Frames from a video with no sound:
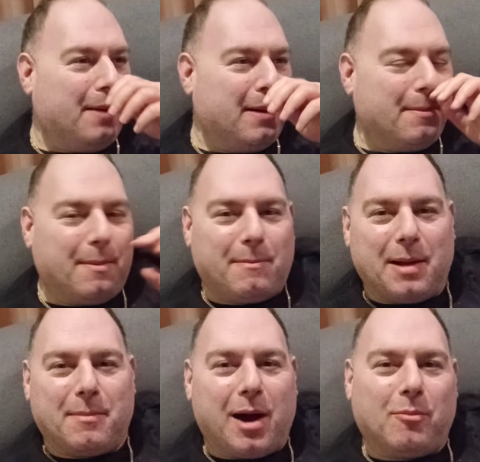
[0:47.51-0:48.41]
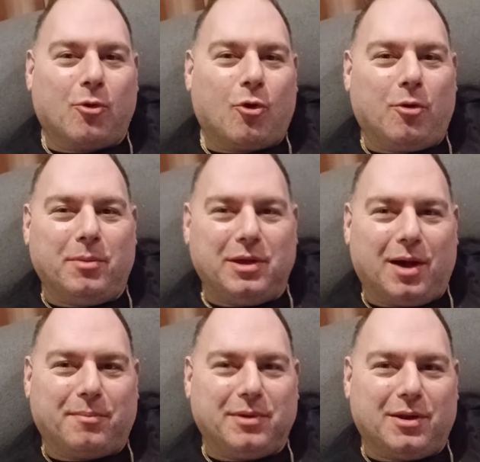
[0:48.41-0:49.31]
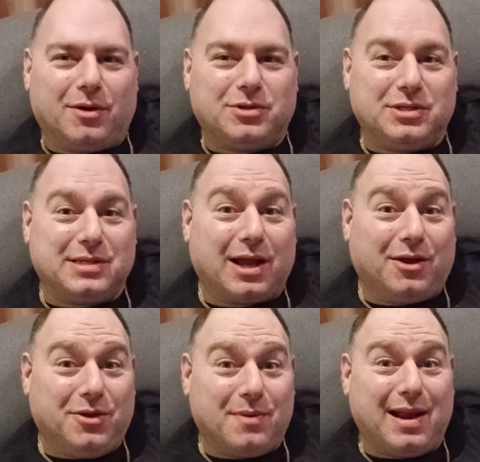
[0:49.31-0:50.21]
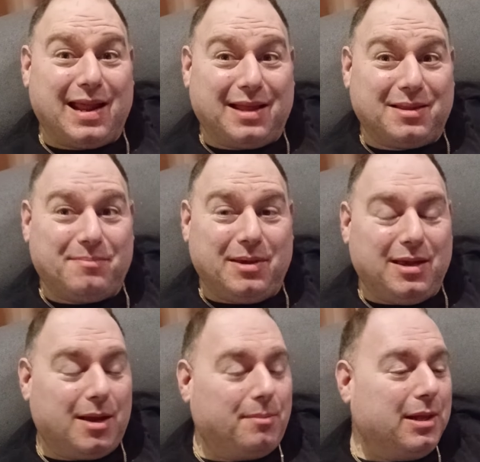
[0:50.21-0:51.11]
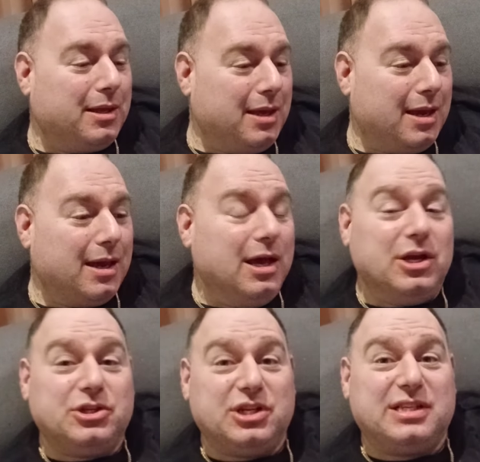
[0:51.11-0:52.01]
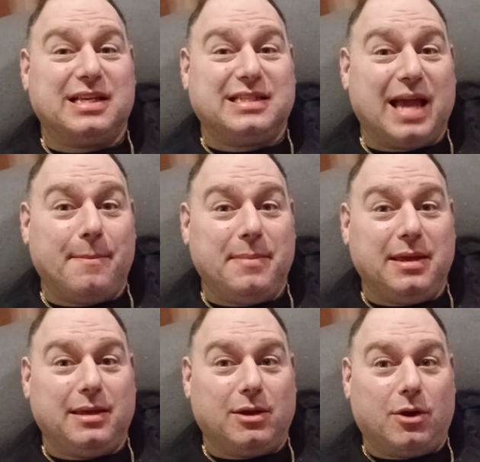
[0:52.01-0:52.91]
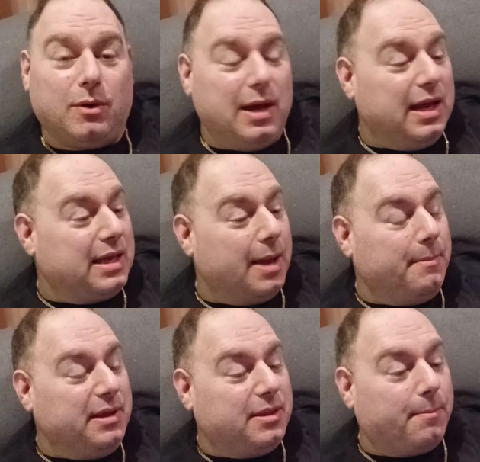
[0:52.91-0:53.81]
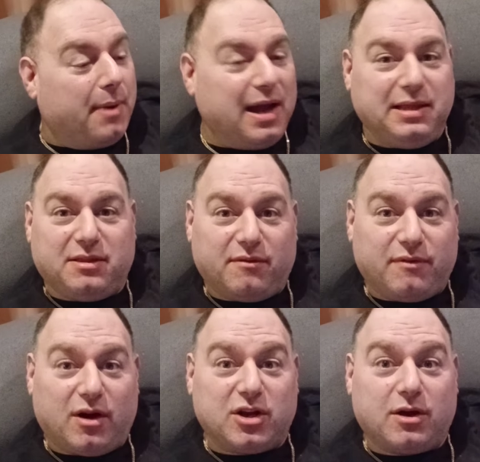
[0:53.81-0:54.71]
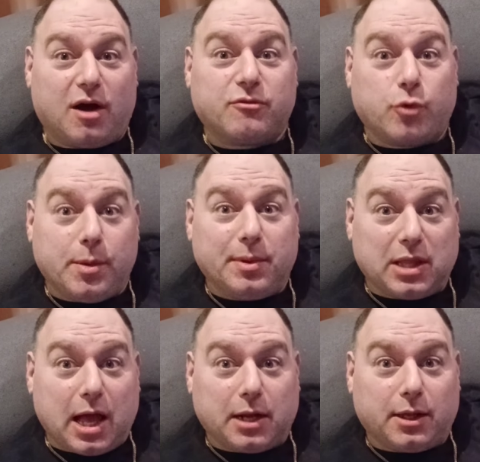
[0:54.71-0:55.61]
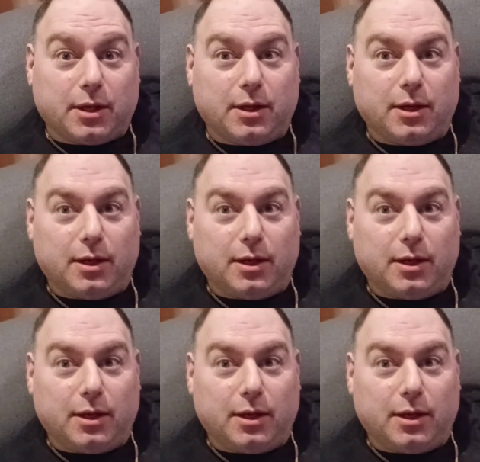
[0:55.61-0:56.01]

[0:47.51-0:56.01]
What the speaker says: my mom will call me up, you know. She's like, are you at L&B? I'm like, yeah. She says, get me the pint of Cremolata.